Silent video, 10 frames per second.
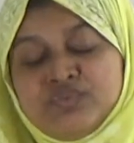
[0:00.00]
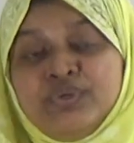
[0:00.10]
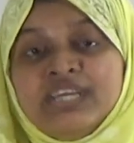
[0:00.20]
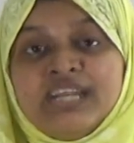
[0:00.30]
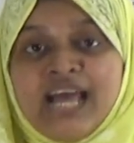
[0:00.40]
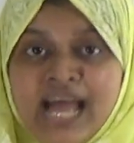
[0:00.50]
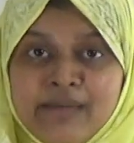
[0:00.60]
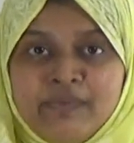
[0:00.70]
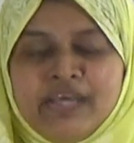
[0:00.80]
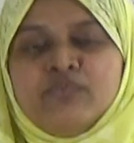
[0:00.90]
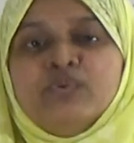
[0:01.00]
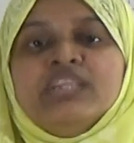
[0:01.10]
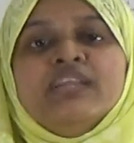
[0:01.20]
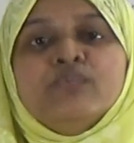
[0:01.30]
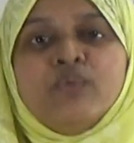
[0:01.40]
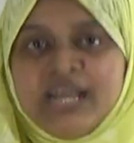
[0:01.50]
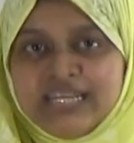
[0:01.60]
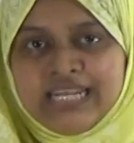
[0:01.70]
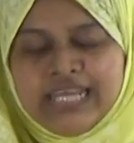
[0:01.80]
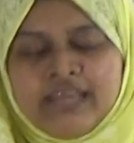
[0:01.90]
We can apply within
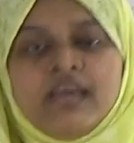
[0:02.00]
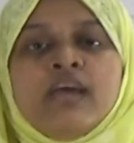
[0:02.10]
one click.